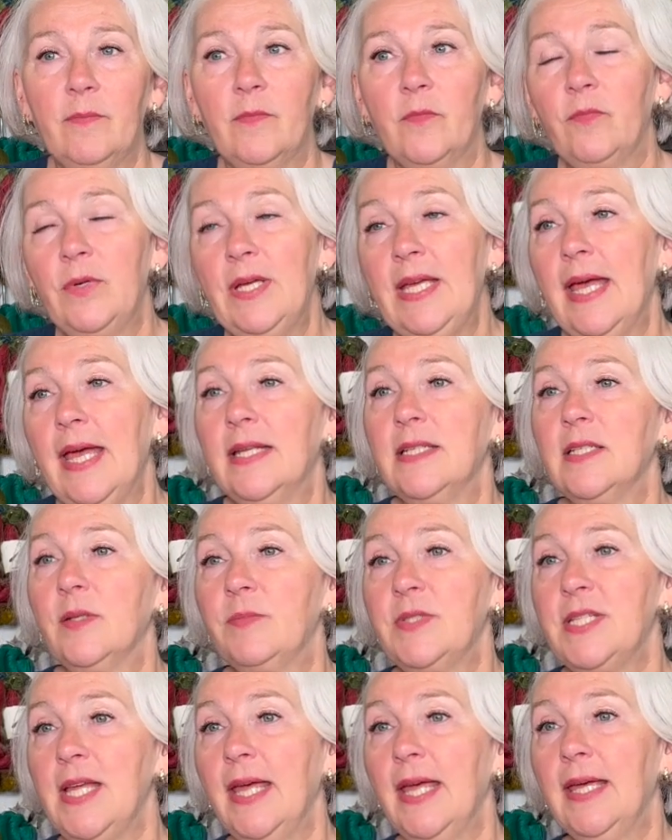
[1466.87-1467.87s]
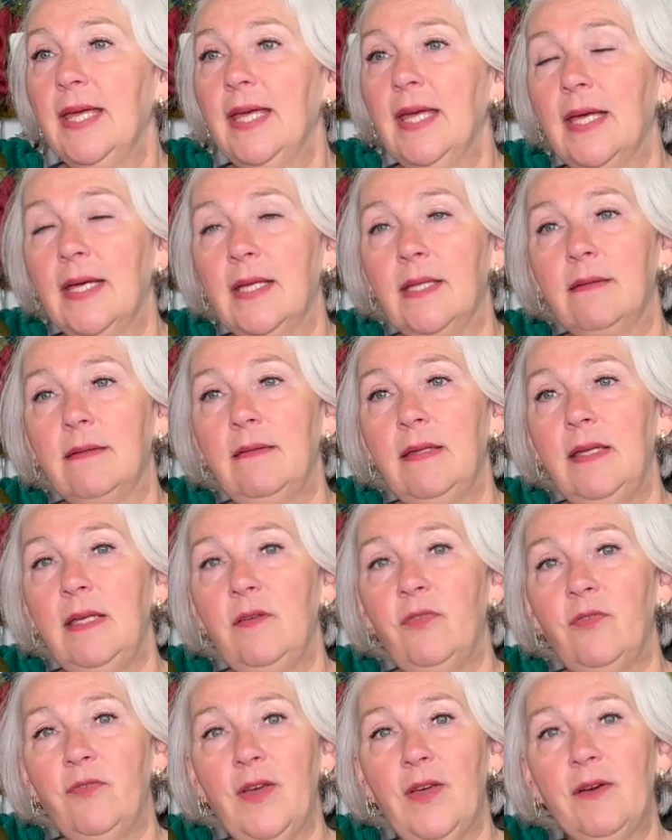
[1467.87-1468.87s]
We end up taking the
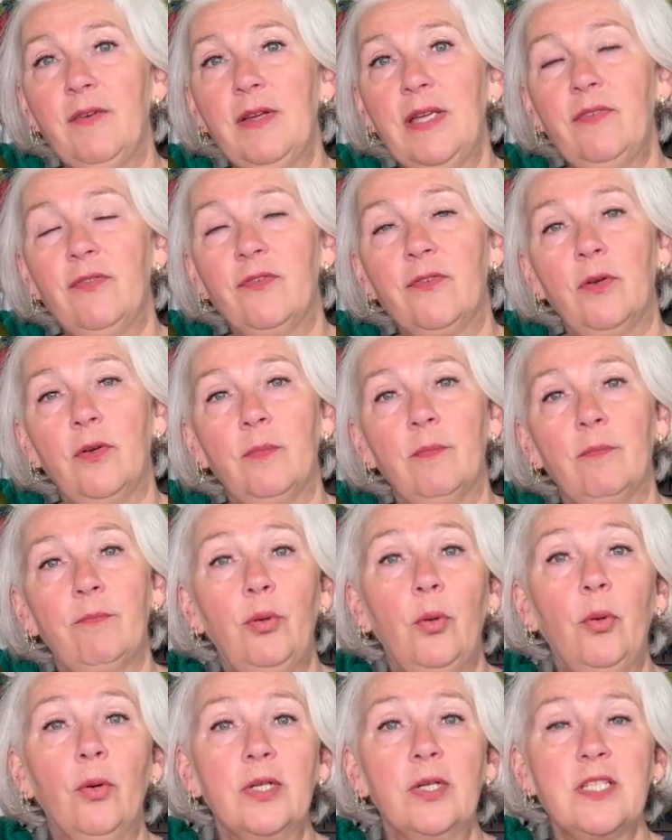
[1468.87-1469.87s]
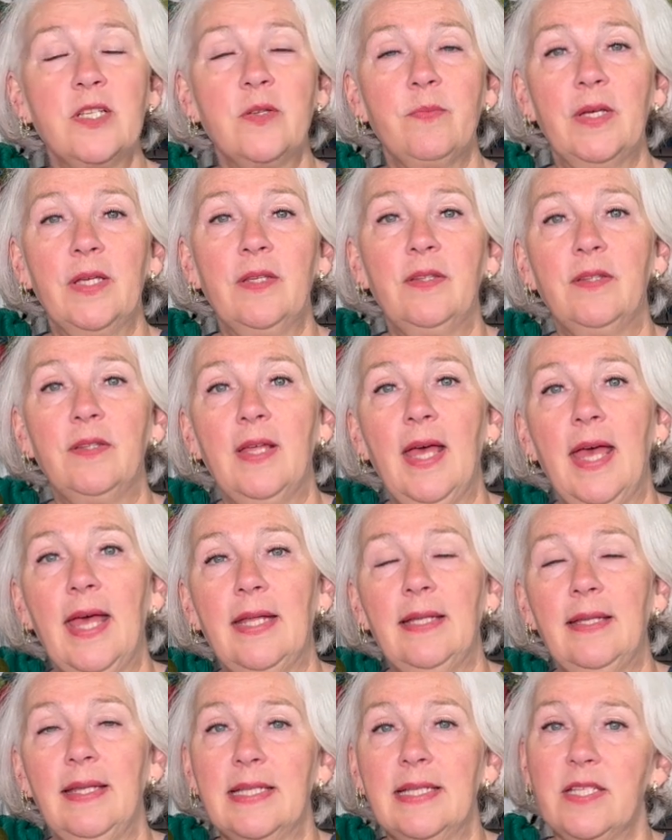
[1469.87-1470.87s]
ferry from Portsmouth,
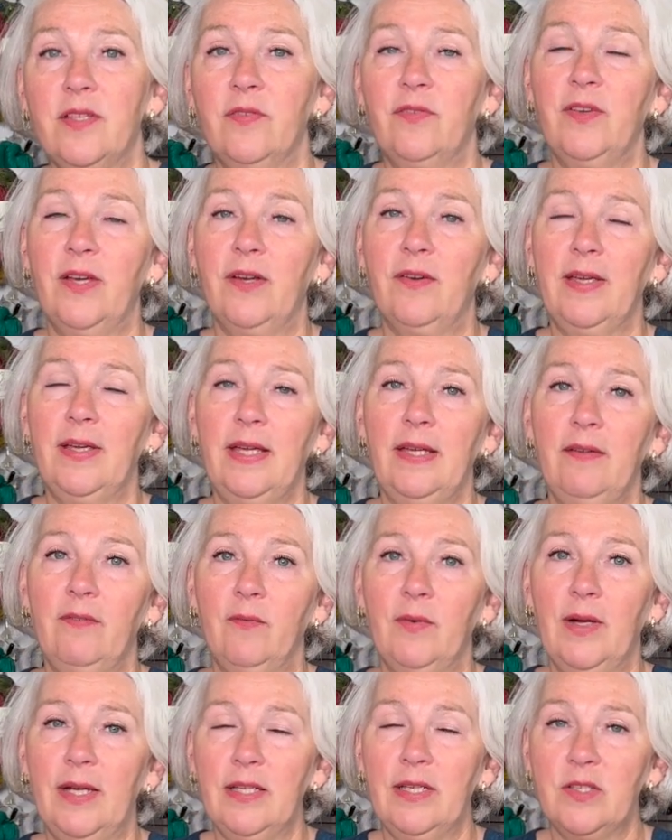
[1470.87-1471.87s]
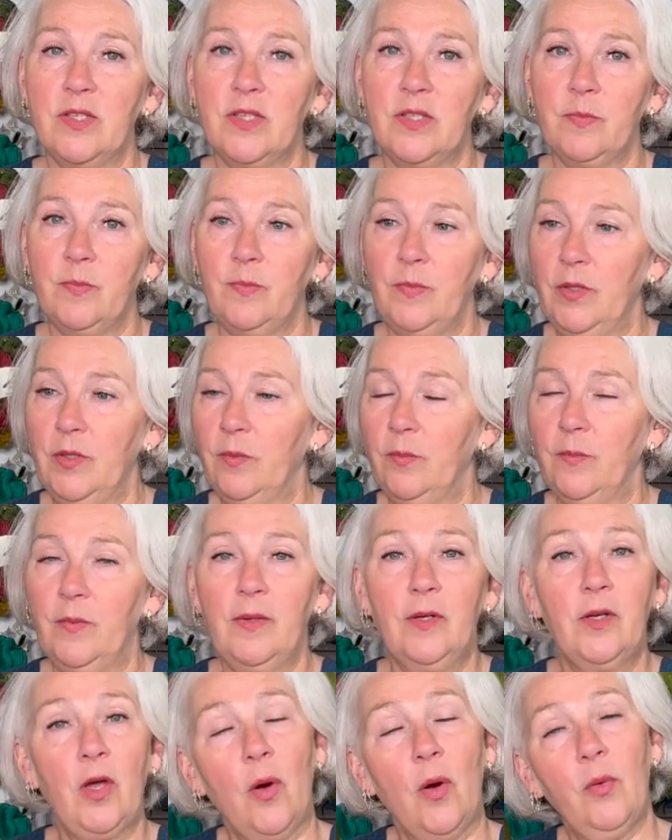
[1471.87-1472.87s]
and that's a ferry where you
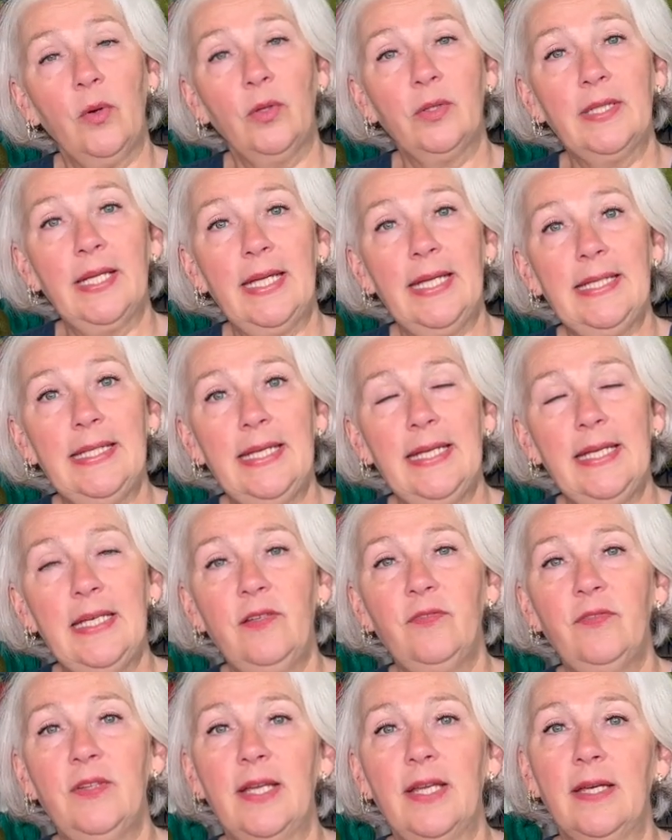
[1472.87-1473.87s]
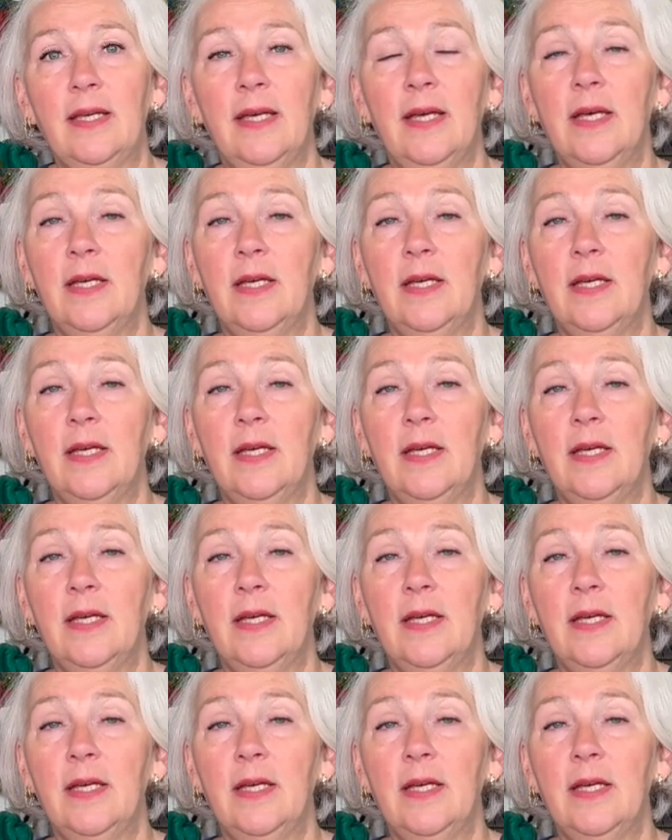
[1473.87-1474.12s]
go on in the evening.